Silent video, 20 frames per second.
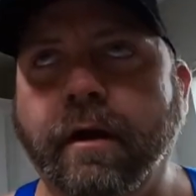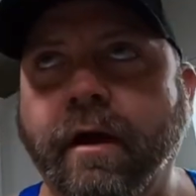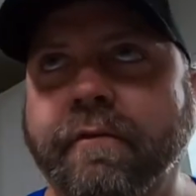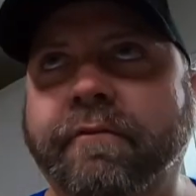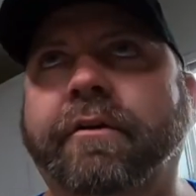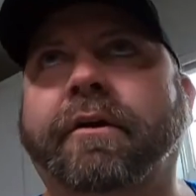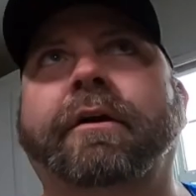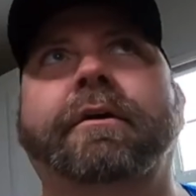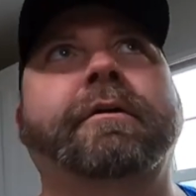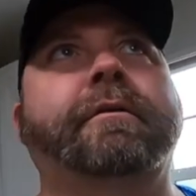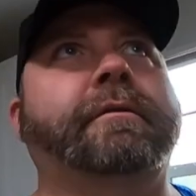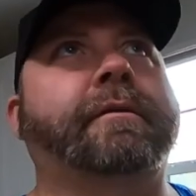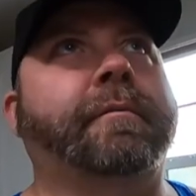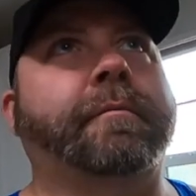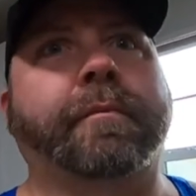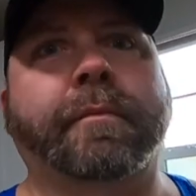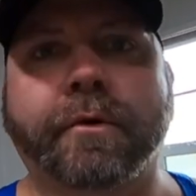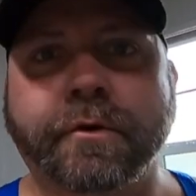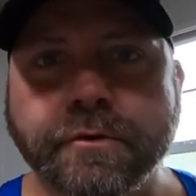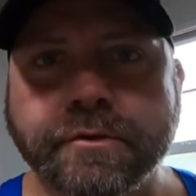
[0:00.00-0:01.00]
I forgot
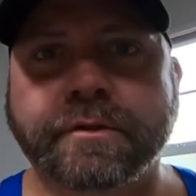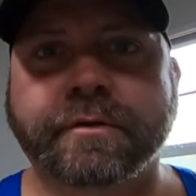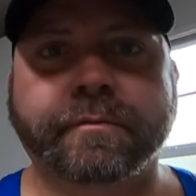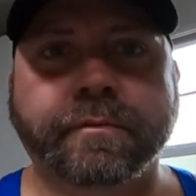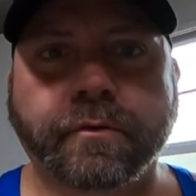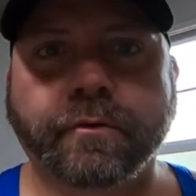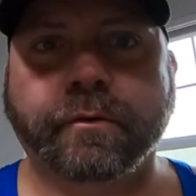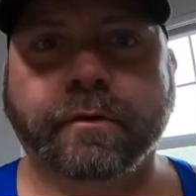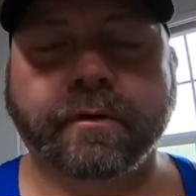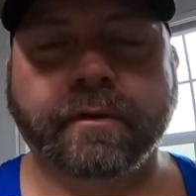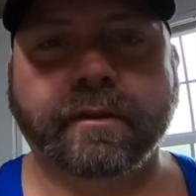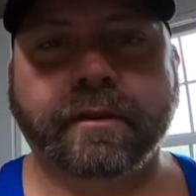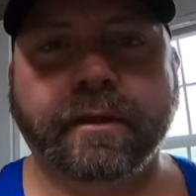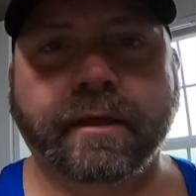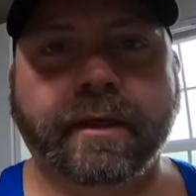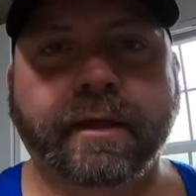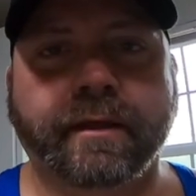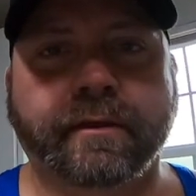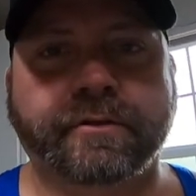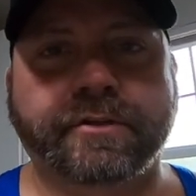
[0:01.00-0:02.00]
the most important
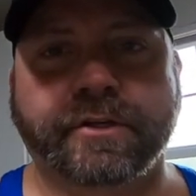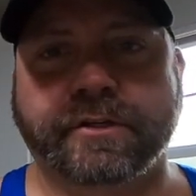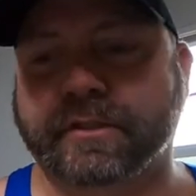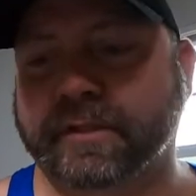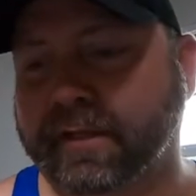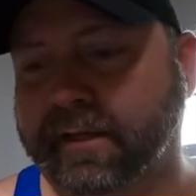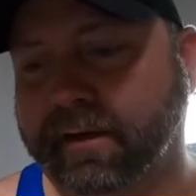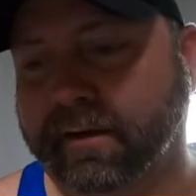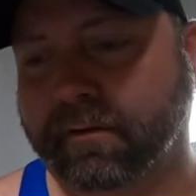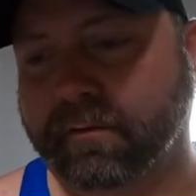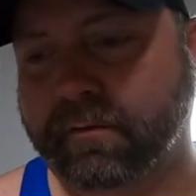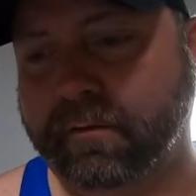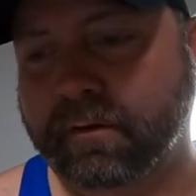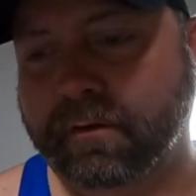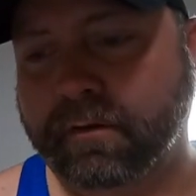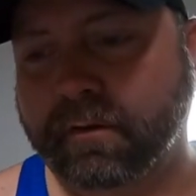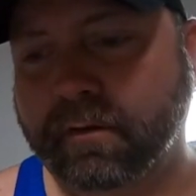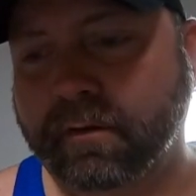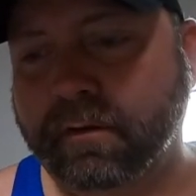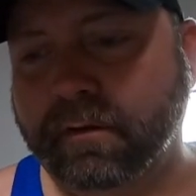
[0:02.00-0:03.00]
thing just now.
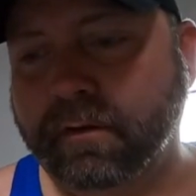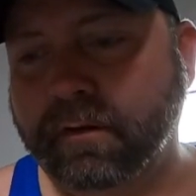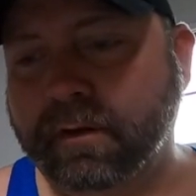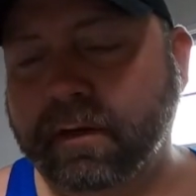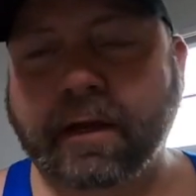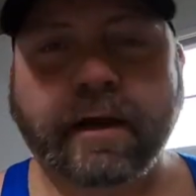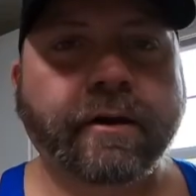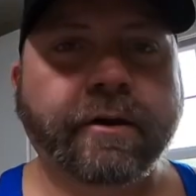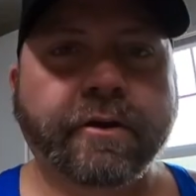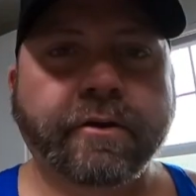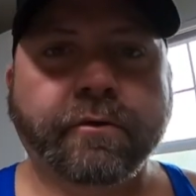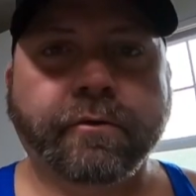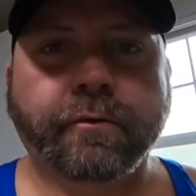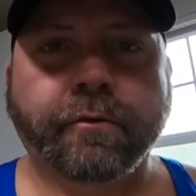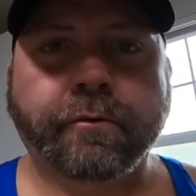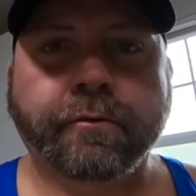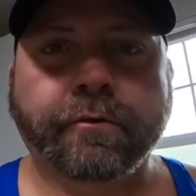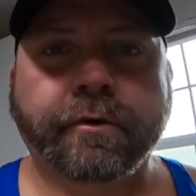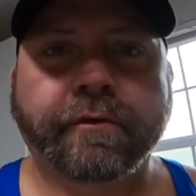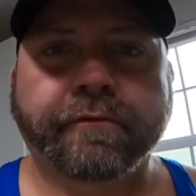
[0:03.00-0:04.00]
How are you
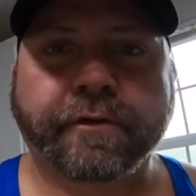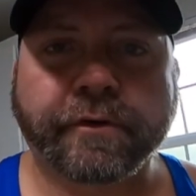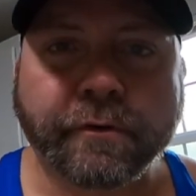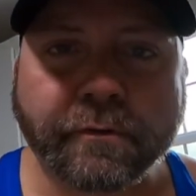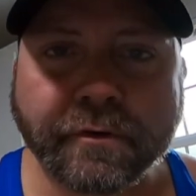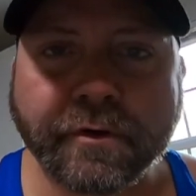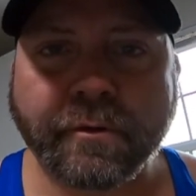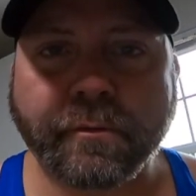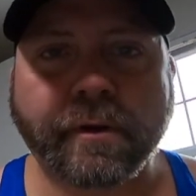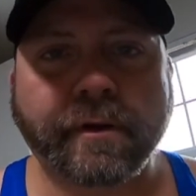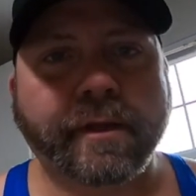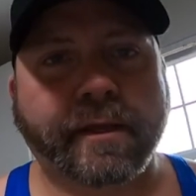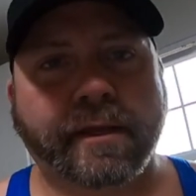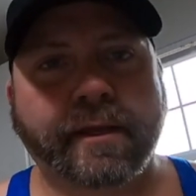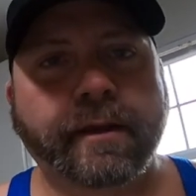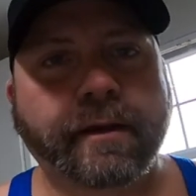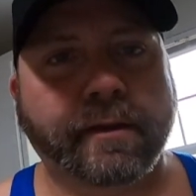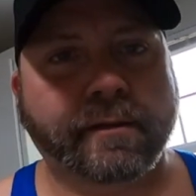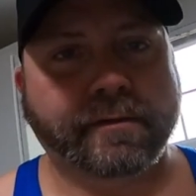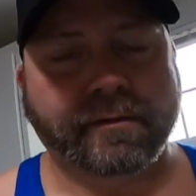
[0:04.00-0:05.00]
gonna order it if you don't know where to get